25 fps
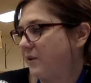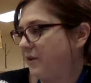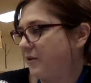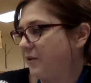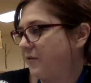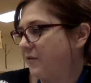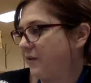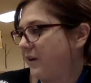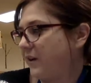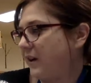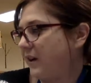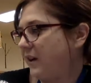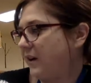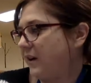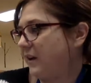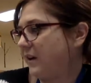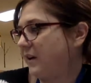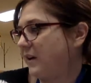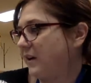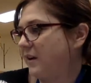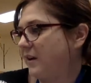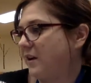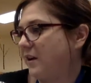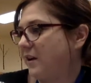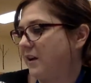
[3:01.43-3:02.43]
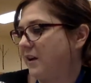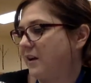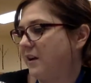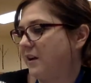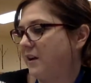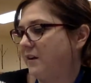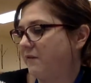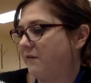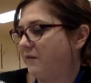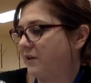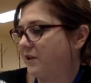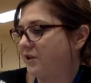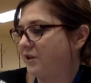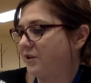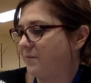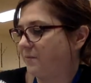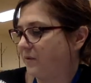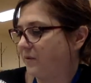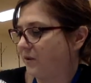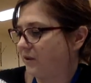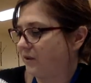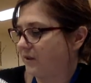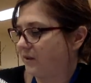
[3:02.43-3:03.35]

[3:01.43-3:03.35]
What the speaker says: you're reading a nonfiction book.